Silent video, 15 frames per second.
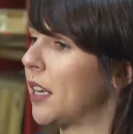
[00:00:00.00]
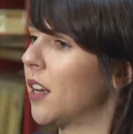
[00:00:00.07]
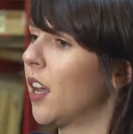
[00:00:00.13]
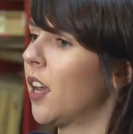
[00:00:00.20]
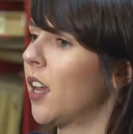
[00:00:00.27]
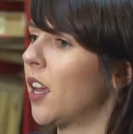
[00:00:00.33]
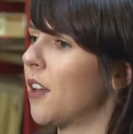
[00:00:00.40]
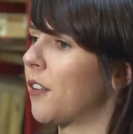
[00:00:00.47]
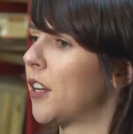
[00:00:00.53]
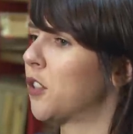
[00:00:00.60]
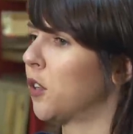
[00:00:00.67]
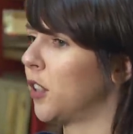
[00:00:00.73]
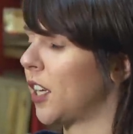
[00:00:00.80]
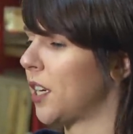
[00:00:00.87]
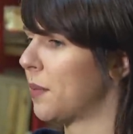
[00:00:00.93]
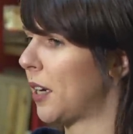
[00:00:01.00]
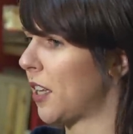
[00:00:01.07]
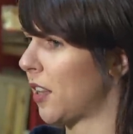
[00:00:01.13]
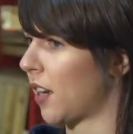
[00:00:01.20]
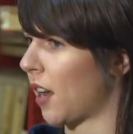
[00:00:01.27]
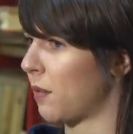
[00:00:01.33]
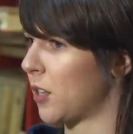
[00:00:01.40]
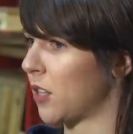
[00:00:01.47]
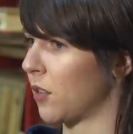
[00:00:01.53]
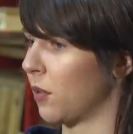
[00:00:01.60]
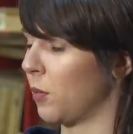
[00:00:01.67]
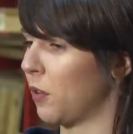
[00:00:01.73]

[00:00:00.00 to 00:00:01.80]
I mean, if I told anybody that I was